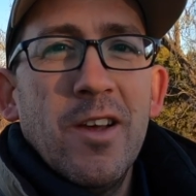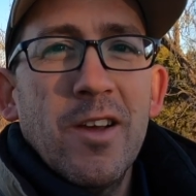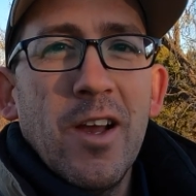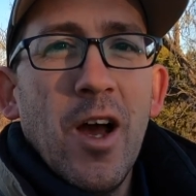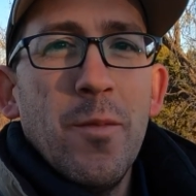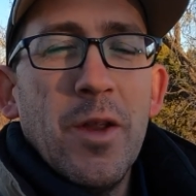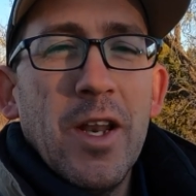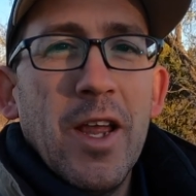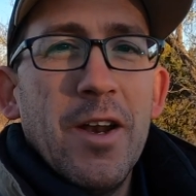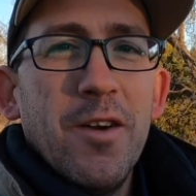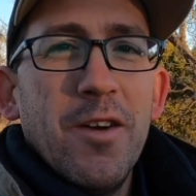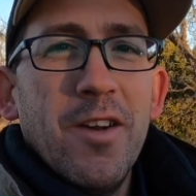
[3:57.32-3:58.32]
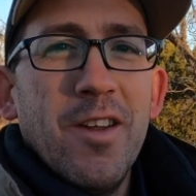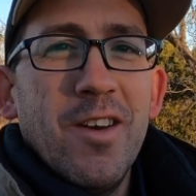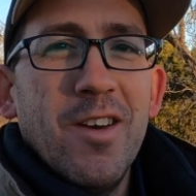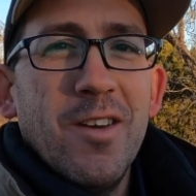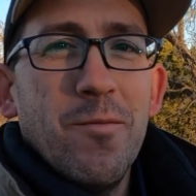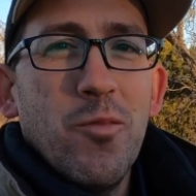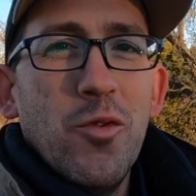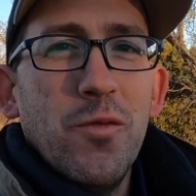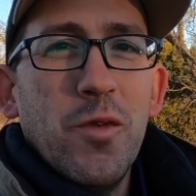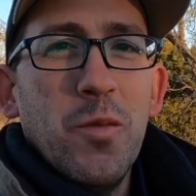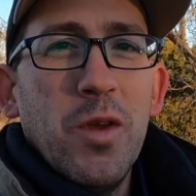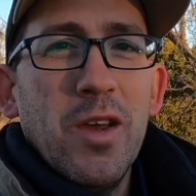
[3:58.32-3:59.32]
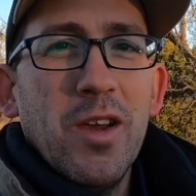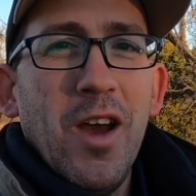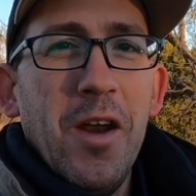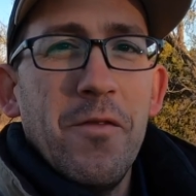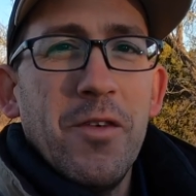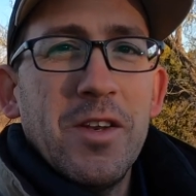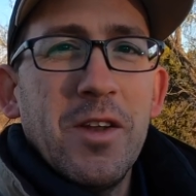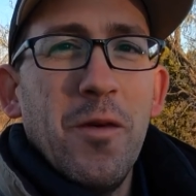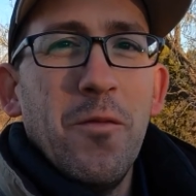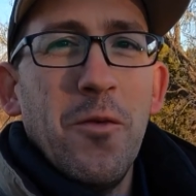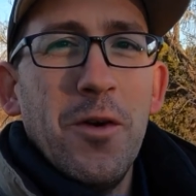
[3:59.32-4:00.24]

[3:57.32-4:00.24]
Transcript: Comet Leonard proved to be kind of a tough